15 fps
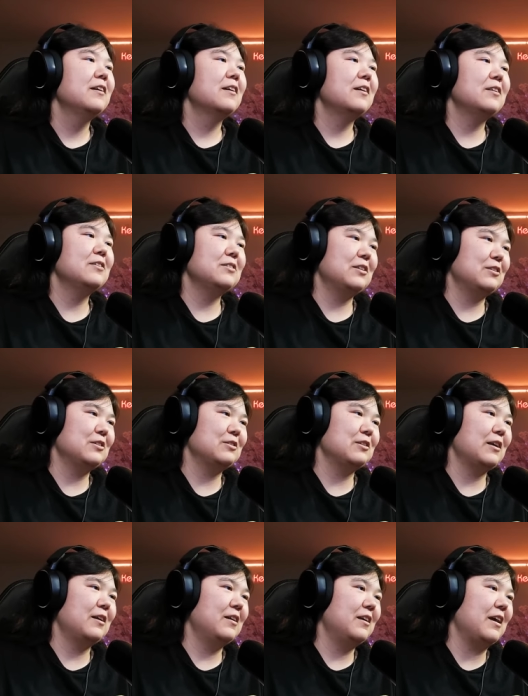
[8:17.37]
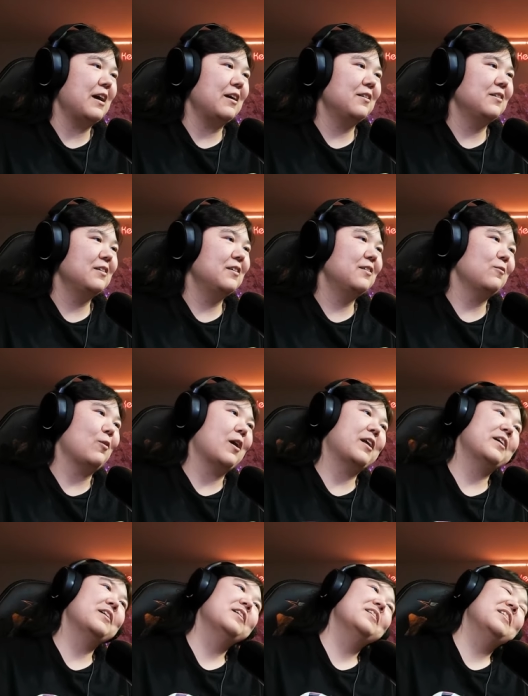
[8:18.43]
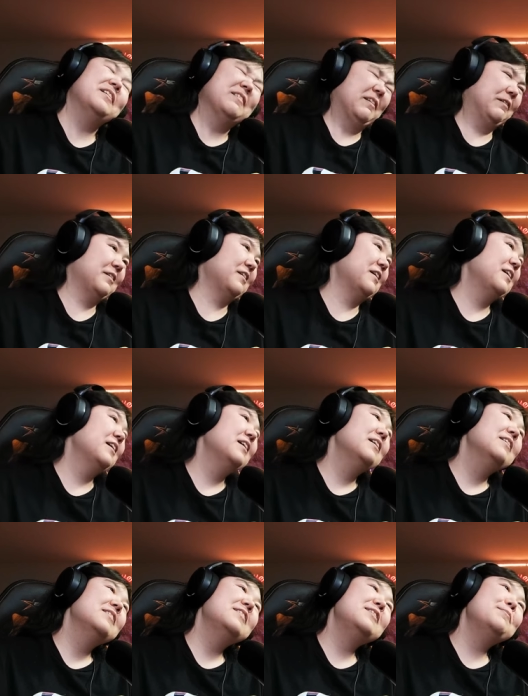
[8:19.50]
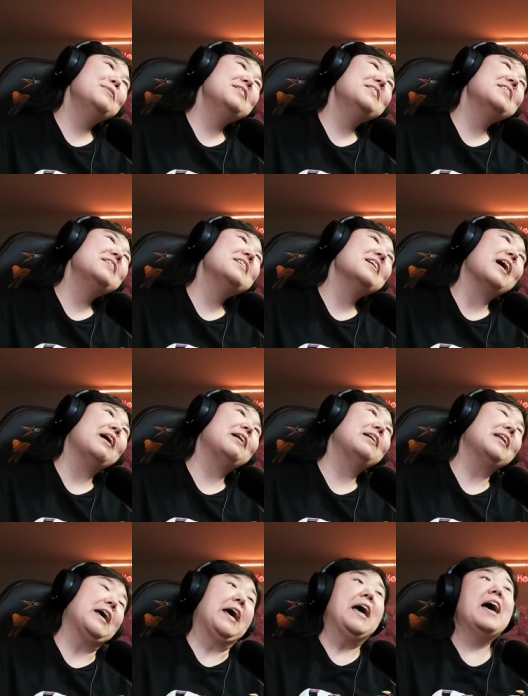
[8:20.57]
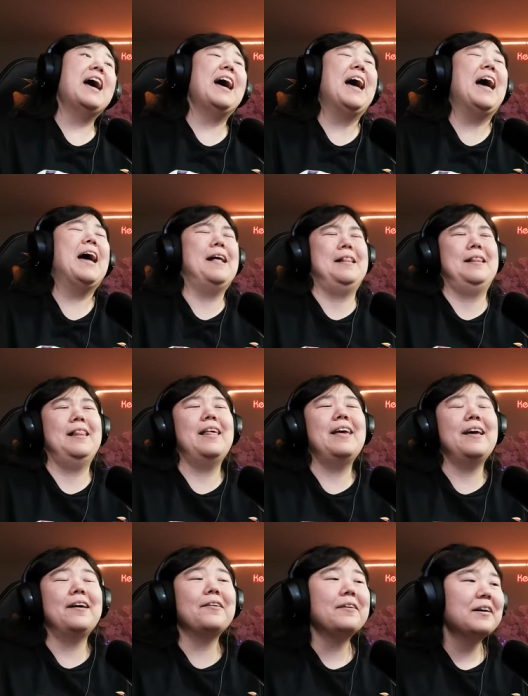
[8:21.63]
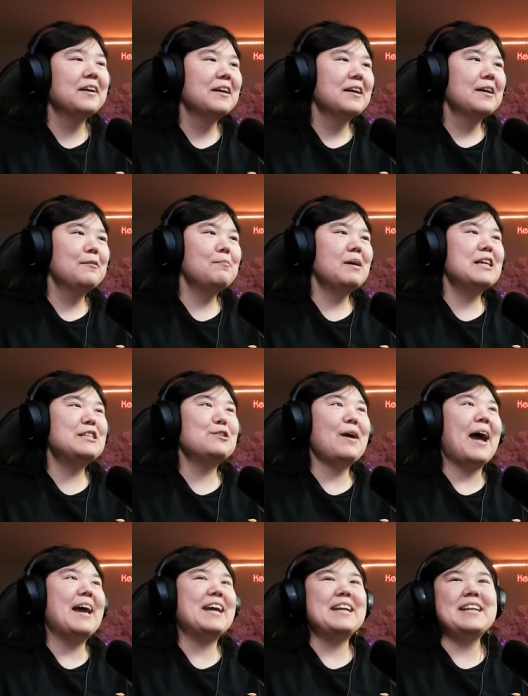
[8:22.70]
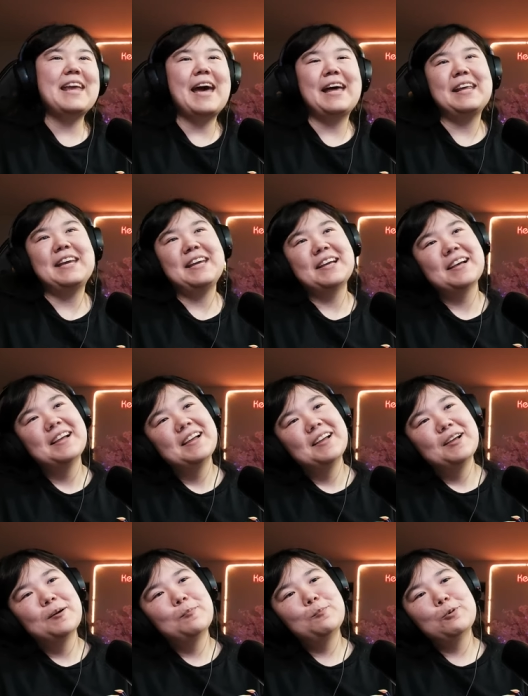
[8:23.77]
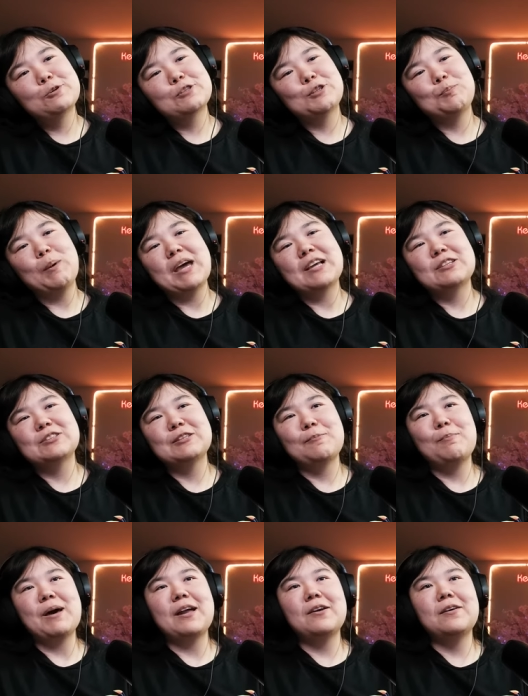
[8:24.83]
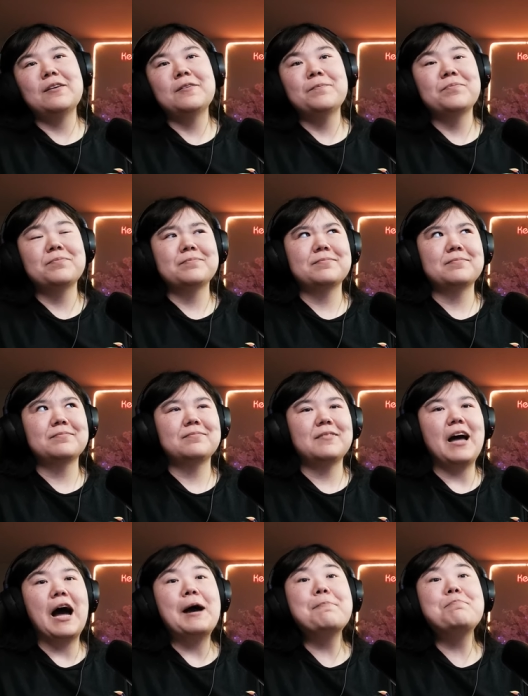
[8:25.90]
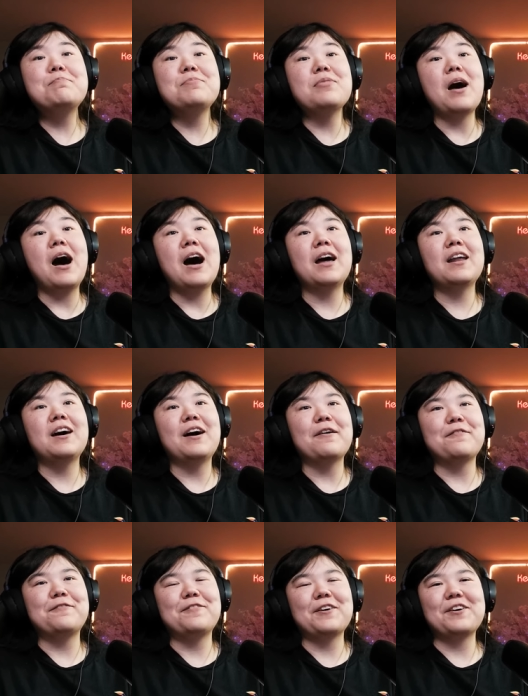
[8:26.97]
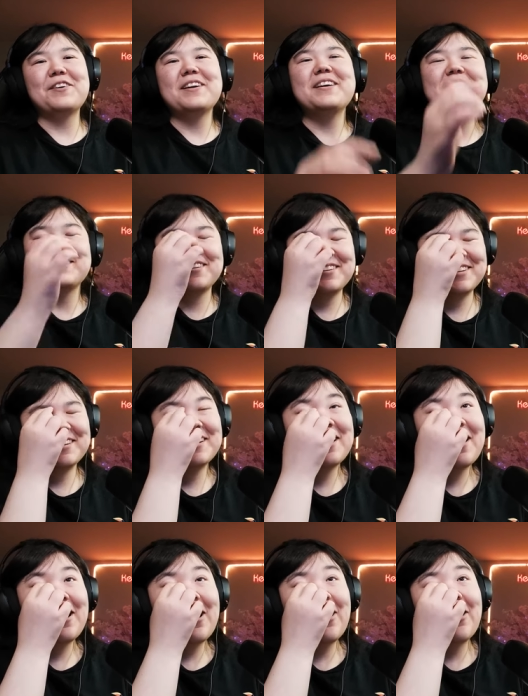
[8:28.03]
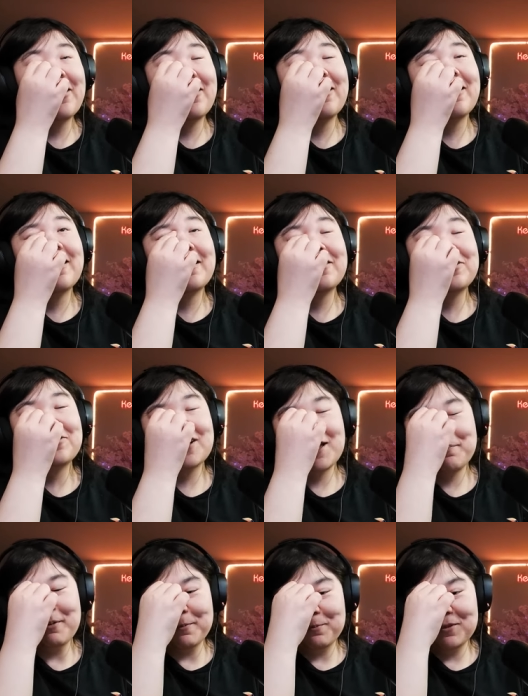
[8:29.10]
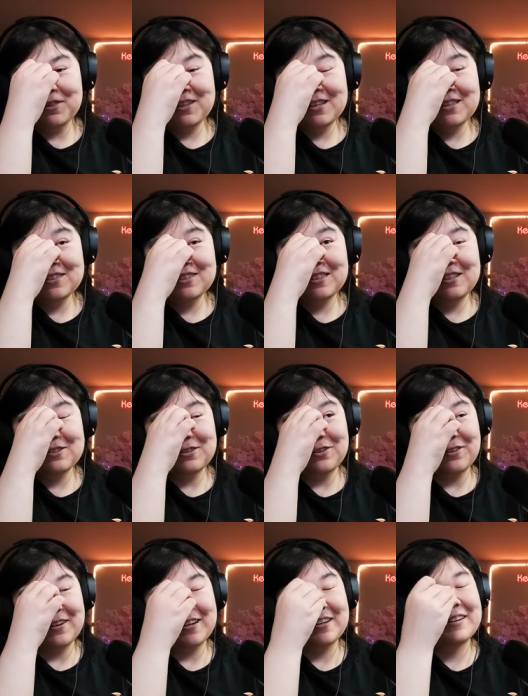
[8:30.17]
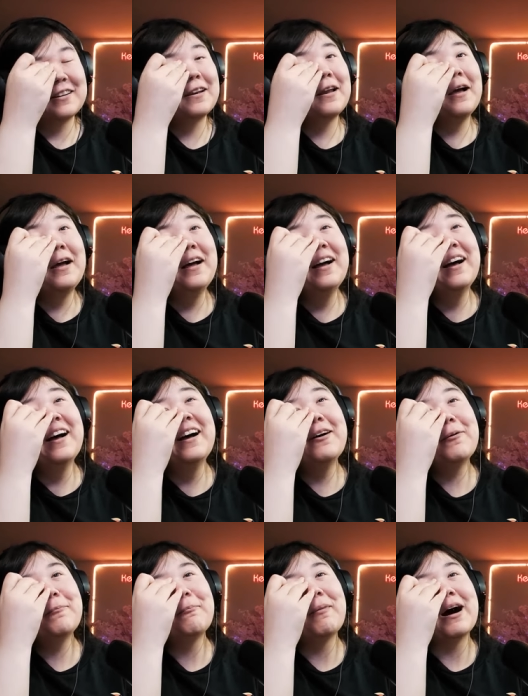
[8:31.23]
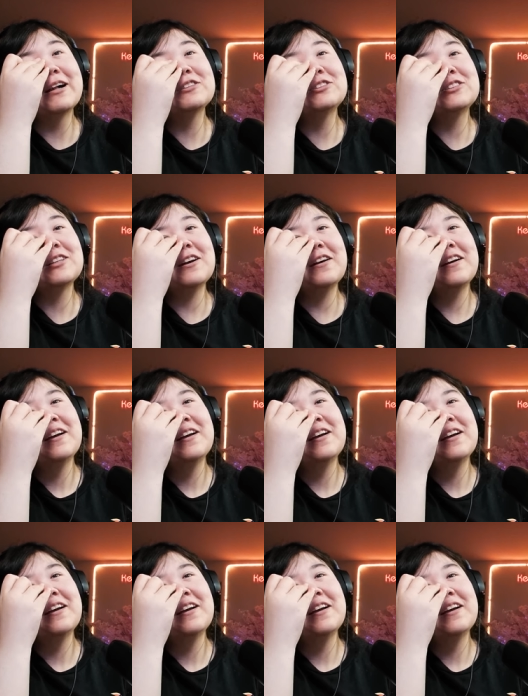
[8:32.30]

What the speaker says: because it's just like, yeah, rotting. Ugh. Demon, I'll let. Ew, my dragon daddy. More spikes, the better. I'm not a furry. Who came up with these? These are great. Monster?